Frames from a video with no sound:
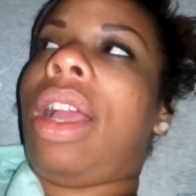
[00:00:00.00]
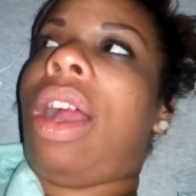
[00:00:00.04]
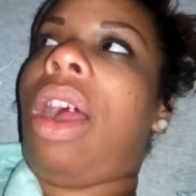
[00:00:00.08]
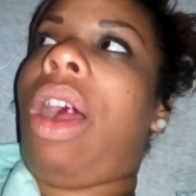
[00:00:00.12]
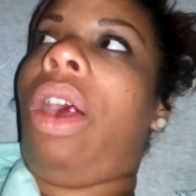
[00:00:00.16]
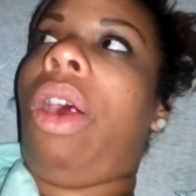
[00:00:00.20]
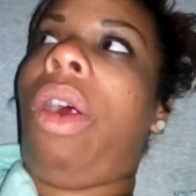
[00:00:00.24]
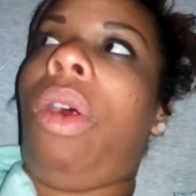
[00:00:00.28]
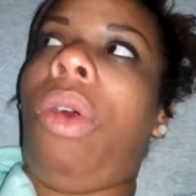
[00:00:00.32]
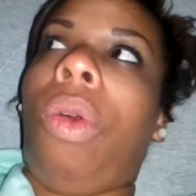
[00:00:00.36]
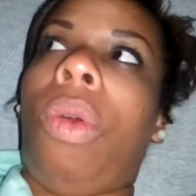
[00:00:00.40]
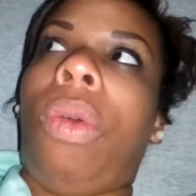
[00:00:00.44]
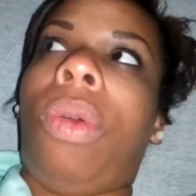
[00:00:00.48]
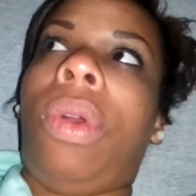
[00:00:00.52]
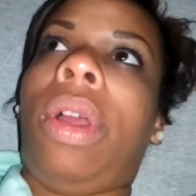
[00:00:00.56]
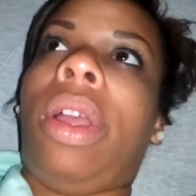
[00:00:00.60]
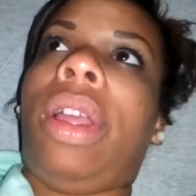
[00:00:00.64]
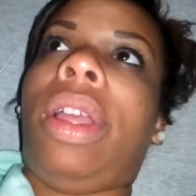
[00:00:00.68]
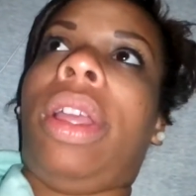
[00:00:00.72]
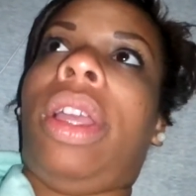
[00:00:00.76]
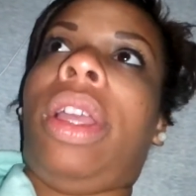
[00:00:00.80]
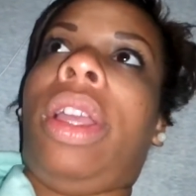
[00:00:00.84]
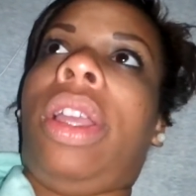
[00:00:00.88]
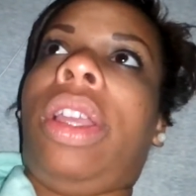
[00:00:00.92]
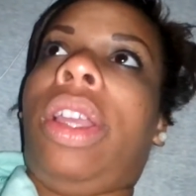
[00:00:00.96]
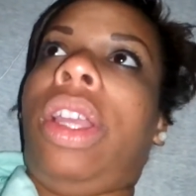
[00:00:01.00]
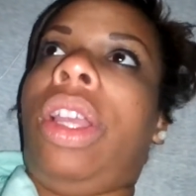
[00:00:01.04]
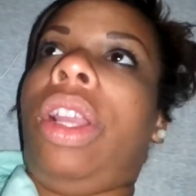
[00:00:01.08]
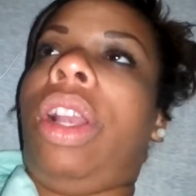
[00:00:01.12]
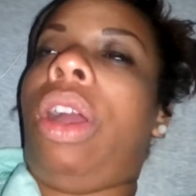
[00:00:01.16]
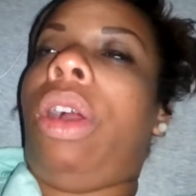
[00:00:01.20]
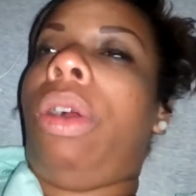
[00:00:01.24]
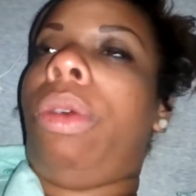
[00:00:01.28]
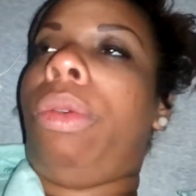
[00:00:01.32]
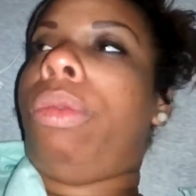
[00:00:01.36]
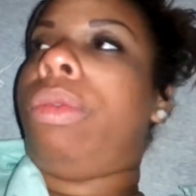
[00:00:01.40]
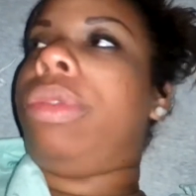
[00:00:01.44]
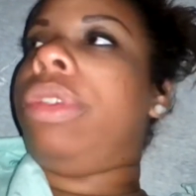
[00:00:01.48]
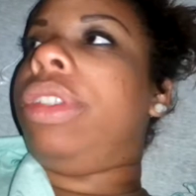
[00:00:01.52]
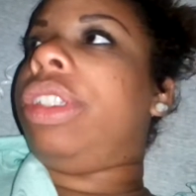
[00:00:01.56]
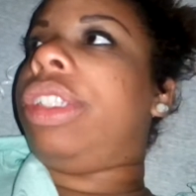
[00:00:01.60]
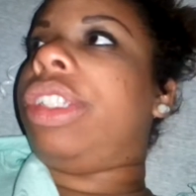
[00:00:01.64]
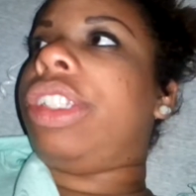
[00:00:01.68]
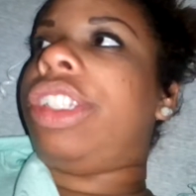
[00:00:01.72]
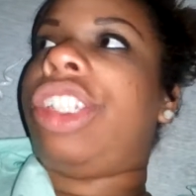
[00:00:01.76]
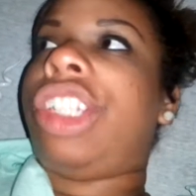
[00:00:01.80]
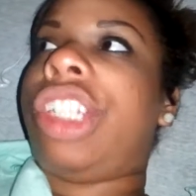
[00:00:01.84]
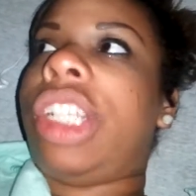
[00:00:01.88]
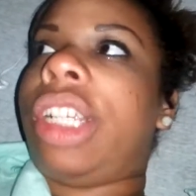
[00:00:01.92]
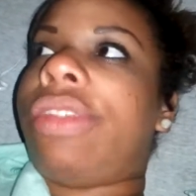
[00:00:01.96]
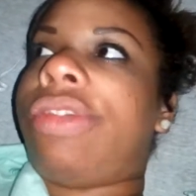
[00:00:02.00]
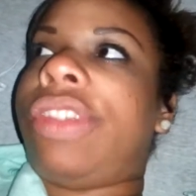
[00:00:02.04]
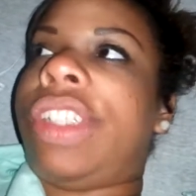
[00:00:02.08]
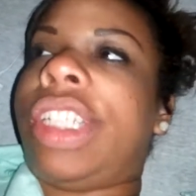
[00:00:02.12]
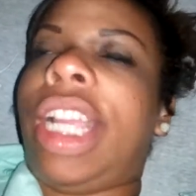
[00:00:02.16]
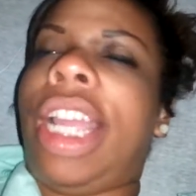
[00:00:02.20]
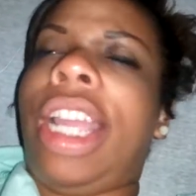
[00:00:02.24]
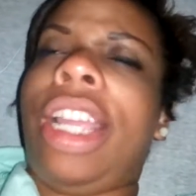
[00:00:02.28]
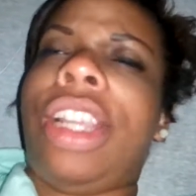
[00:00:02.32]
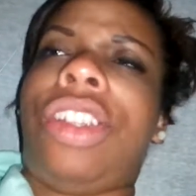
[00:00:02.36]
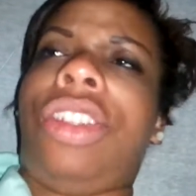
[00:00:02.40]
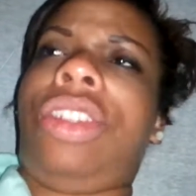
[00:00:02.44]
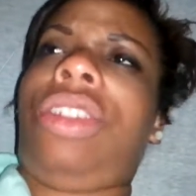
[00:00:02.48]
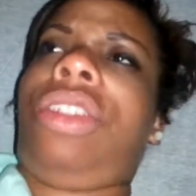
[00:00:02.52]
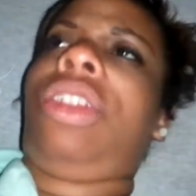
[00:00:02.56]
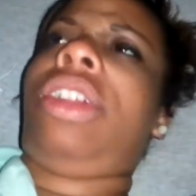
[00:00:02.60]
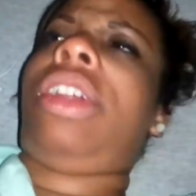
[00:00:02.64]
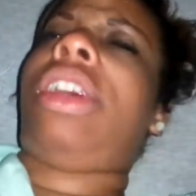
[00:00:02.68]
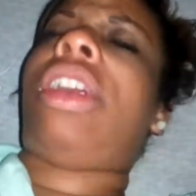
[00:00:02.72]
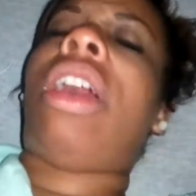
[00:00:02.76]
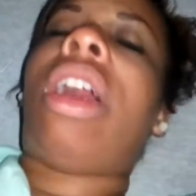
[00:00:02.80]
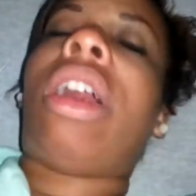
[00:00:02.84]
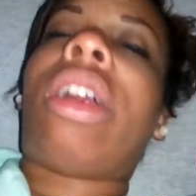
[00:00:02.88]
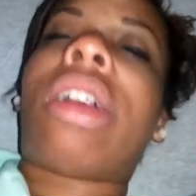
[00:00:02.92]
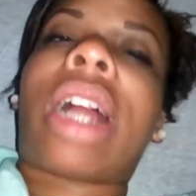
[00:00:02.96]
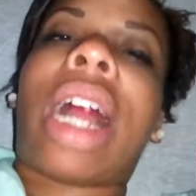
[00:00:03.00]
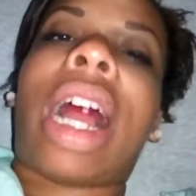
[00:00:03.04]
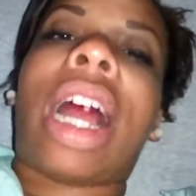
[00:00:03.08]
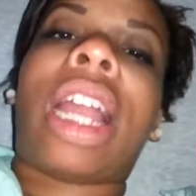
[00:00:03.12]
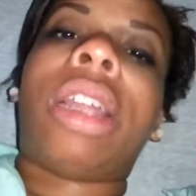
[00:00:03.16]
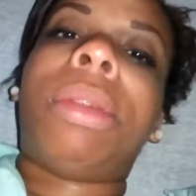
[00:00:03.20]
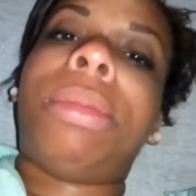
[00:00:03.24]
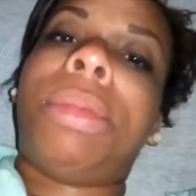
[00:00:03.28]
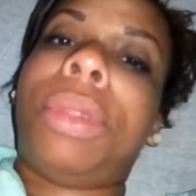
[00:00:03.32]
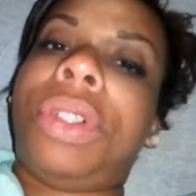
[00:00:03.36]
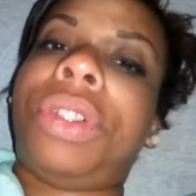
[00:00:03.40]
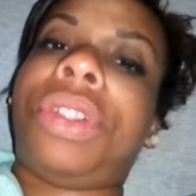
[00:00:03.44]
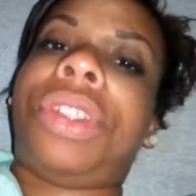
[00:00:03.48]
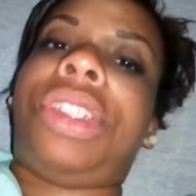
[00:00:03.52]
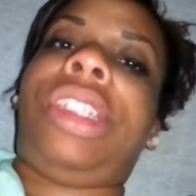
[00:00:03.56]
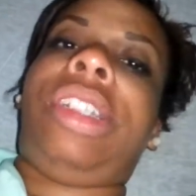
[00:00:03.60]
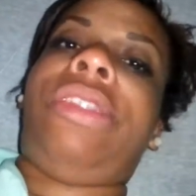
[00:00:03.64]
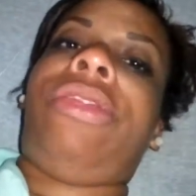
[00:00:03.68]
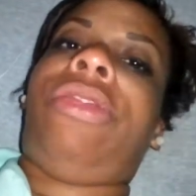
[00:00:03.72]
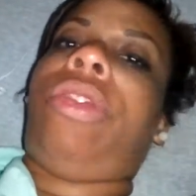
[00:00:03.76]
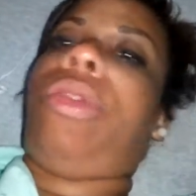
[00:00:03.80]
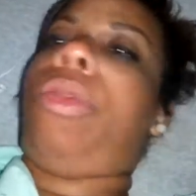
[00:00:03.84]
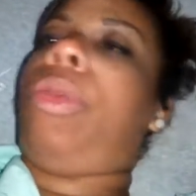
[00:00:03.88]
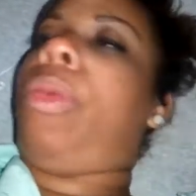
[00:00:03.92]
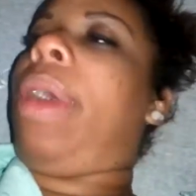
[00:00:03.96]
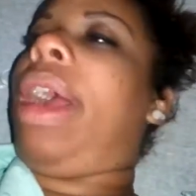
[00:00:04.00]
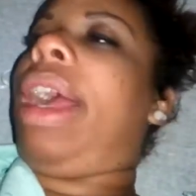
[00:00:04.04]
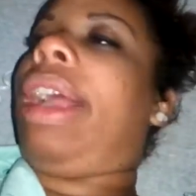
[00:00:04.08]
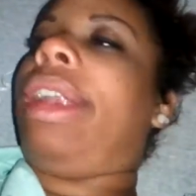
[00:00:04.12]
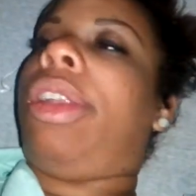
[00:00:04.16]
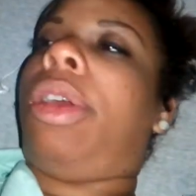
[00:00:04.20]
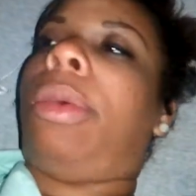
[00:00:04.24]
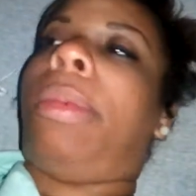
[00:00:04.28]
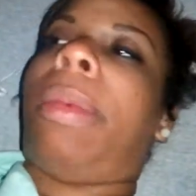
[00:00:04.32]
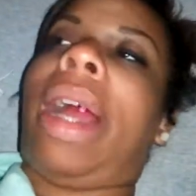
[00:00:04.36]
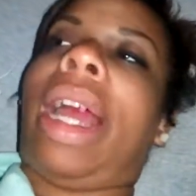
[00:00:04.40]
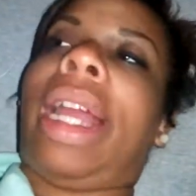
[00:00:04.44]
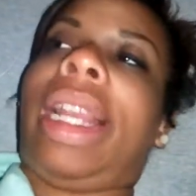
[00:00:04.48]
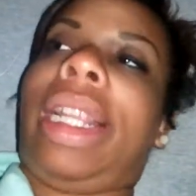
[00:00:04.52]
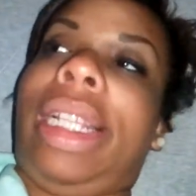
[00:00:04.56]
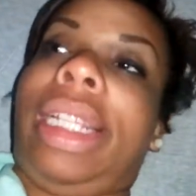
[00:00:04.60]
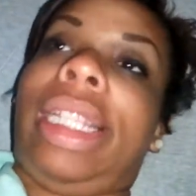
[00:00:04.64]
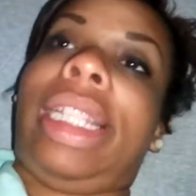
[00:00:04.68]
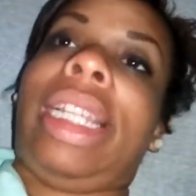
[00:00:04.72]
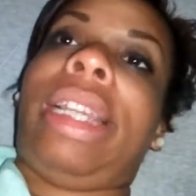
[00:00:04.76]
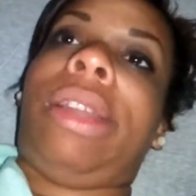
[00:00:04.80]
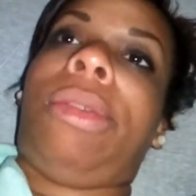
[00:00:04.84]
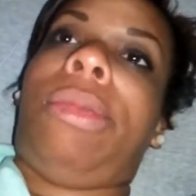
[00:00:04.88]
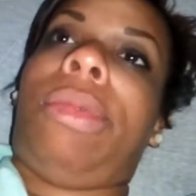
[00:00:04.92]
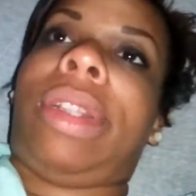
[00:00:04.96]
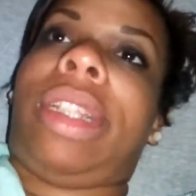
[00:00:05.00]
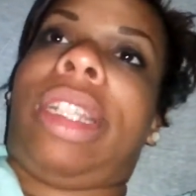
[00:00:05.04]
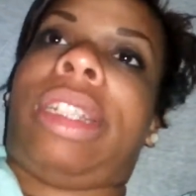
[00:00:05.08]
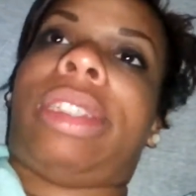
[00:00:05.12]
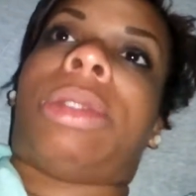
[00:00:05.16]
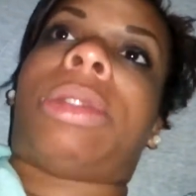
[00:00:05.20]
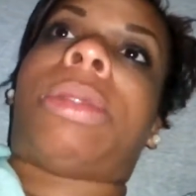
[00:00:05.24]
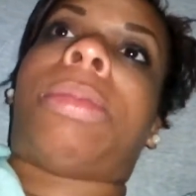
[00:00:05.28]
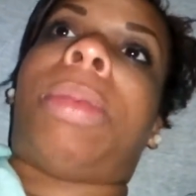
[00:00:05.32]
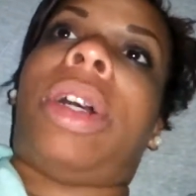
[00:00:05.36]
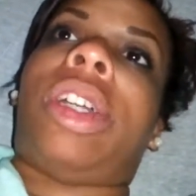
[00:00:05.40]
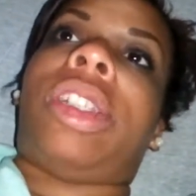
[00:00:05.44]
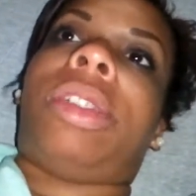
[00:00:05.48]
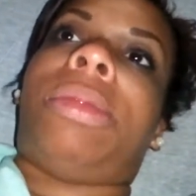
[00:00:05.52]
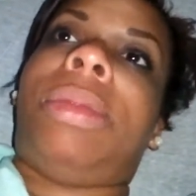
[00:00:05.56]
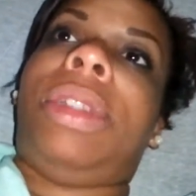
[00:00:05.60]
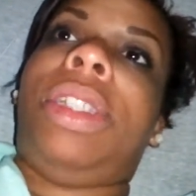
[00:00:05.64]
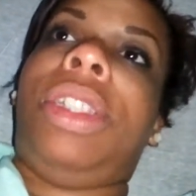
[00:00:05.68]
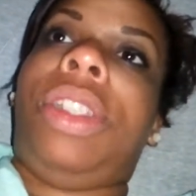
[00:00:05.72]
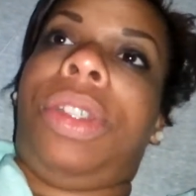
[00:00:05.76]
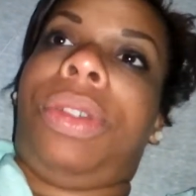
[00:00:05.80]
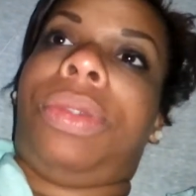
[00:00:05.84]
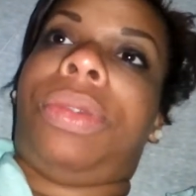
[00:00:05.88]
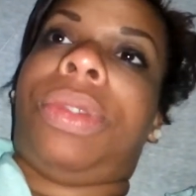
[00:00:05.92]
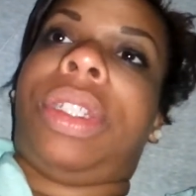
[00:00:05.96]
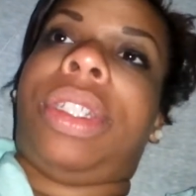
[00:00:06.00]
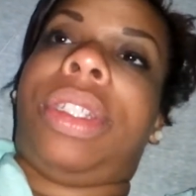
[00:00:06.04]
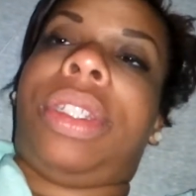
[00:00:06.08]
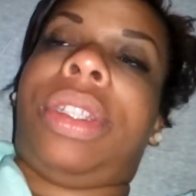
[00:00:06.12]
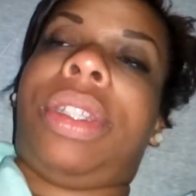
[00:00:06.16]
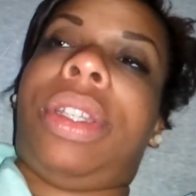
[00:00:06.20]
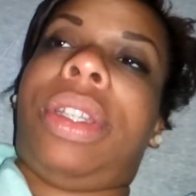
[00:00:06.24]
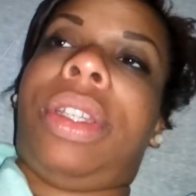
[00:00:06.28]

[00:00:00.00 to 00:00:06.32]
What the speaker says: oh, it's a shift change and all kind of bullshit for why nobody did what they were supposed to be doing.